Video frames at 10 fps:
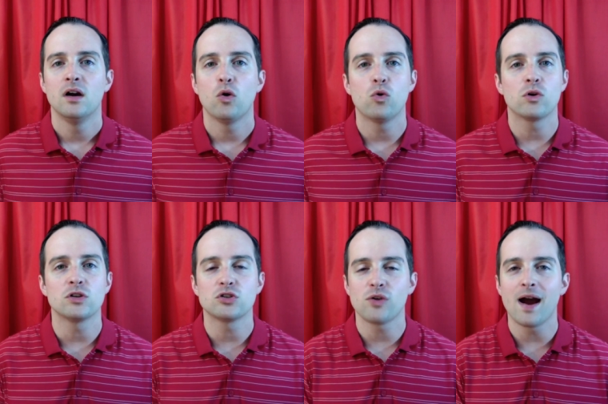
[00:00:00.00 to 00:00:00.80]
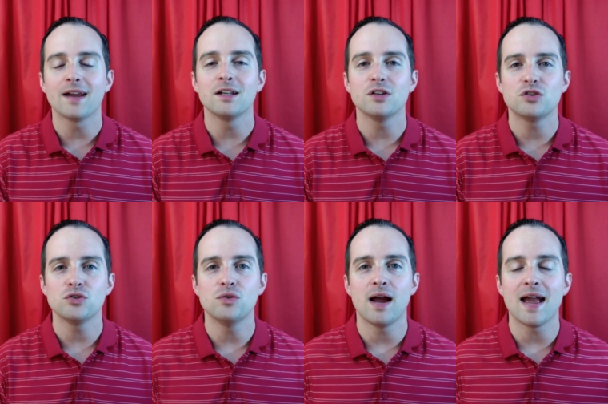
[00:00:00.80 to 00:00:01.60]
or trying to
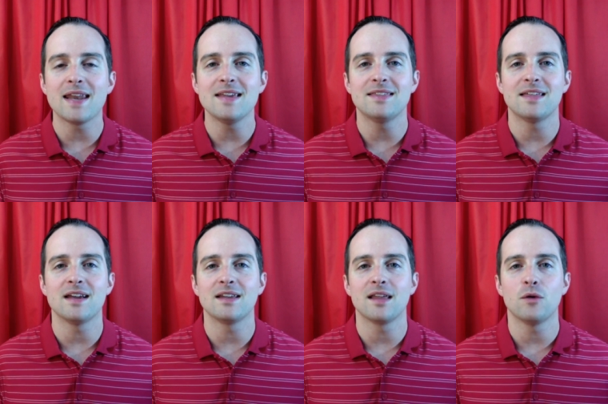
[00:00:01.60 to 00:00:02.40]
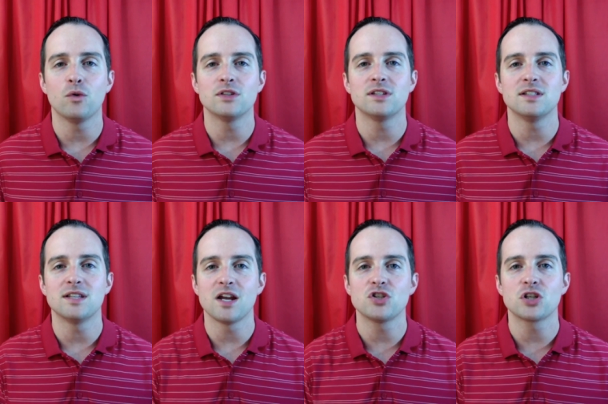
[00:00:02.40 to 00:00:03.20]
do anything that was
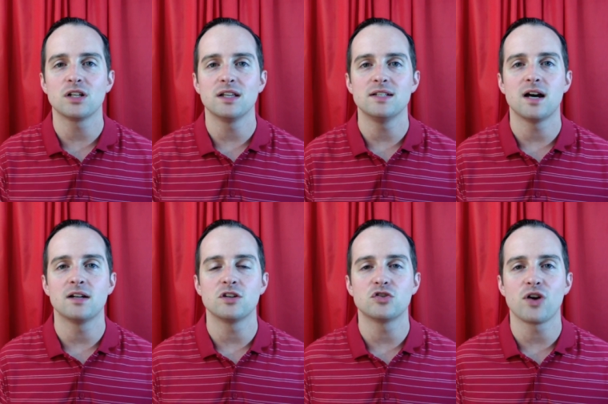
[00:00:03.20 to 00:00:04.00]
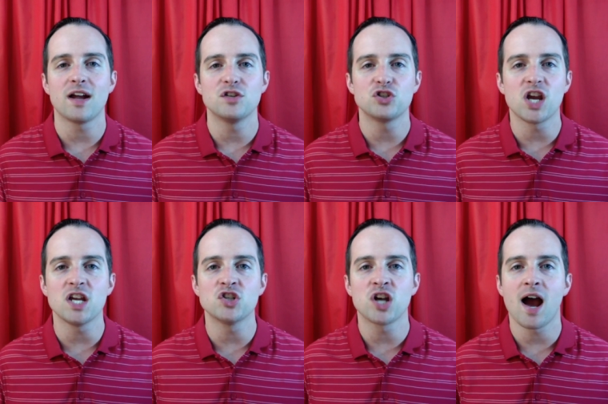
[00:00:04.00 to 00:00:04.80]
intentionally done to try and
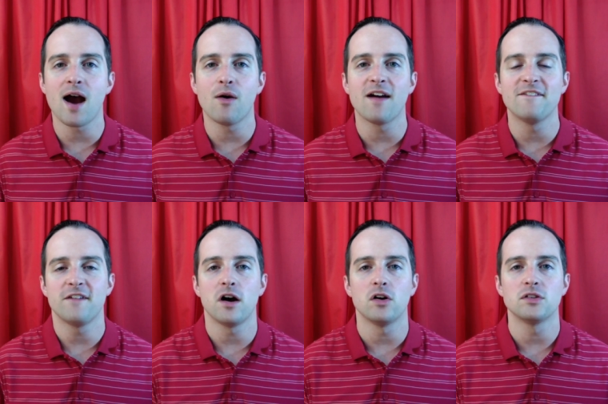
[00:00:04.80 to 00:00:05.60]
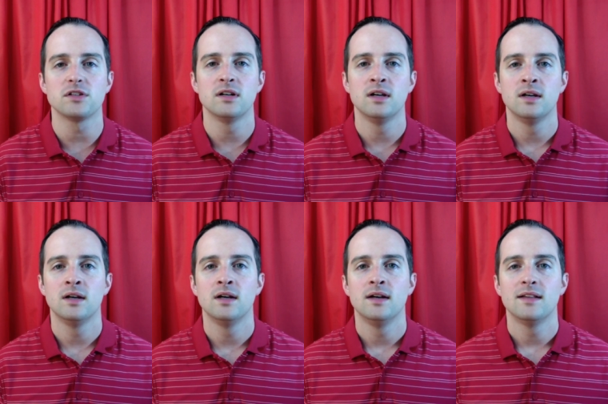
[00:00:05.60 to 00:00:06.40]
change how I felt.
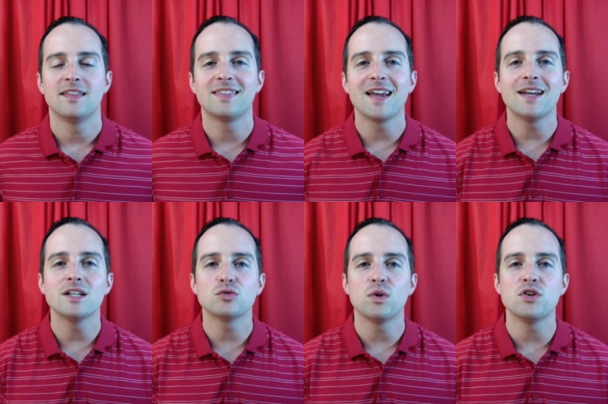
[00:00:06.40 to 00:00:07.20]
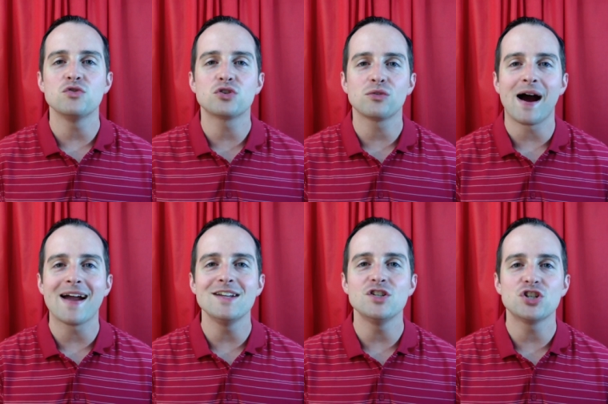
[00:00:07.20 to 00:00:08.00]
The thing is, when you try
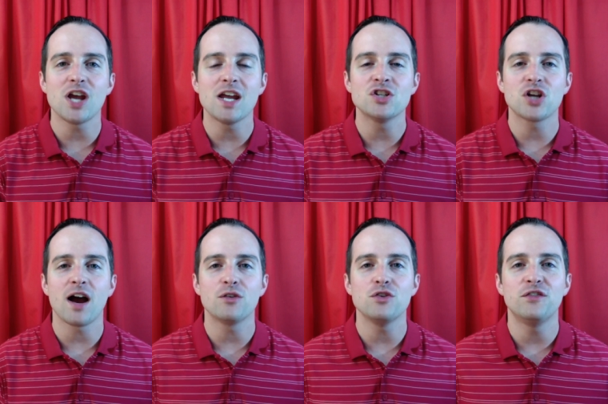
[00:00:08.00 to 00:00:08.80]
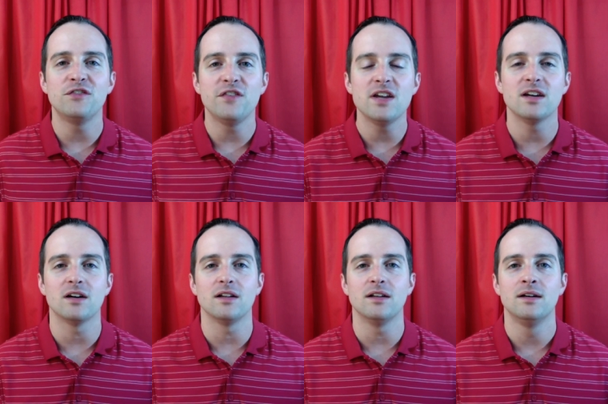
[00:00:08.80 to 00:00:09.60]
and change how you
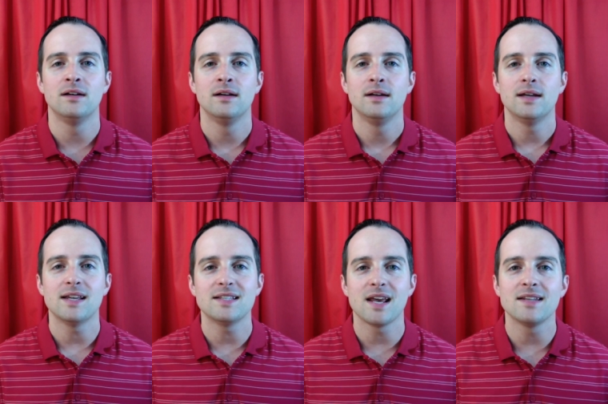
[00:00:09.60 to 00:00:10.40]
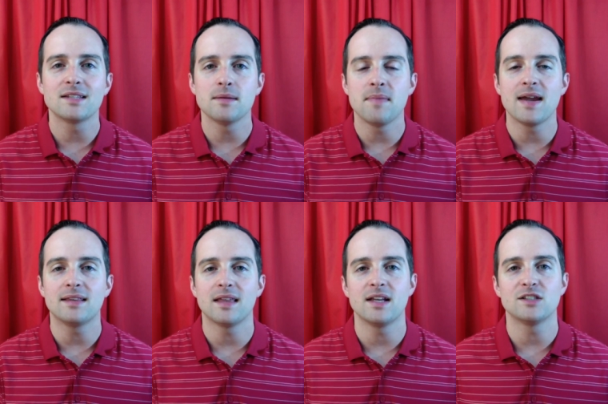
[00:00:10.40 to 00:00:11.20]
feel, it tends to
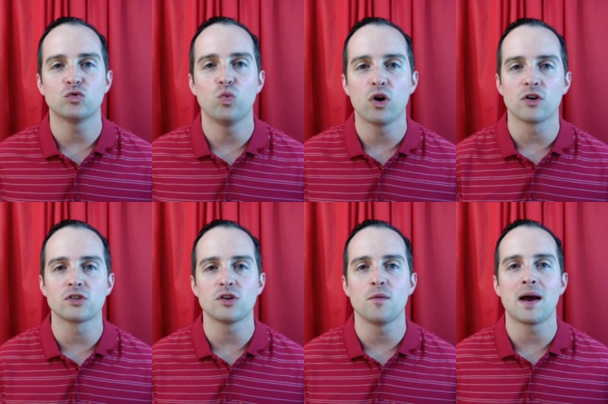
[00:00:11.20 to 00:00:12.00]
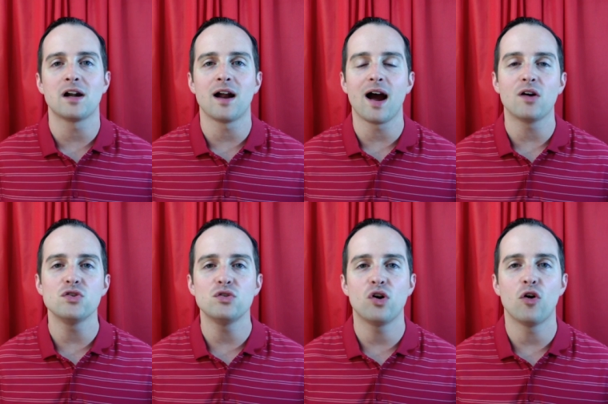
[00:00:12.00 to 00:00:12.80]
make things worse, no matter how
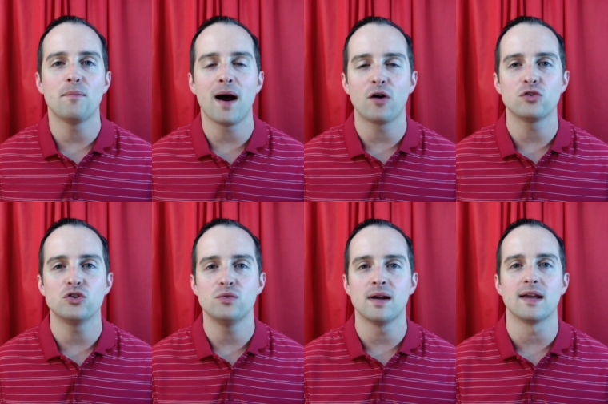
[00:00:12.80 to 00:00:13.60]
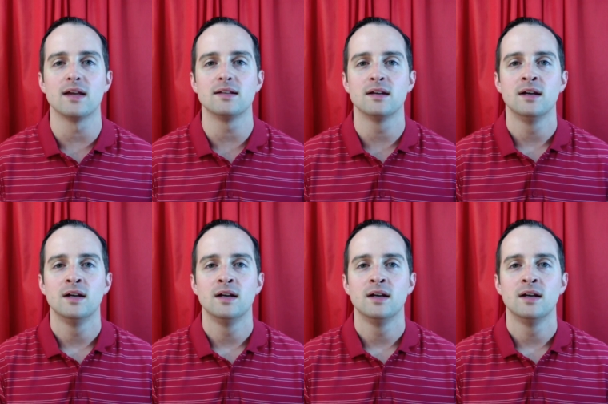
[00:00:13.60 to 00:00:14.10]
you go about doing it.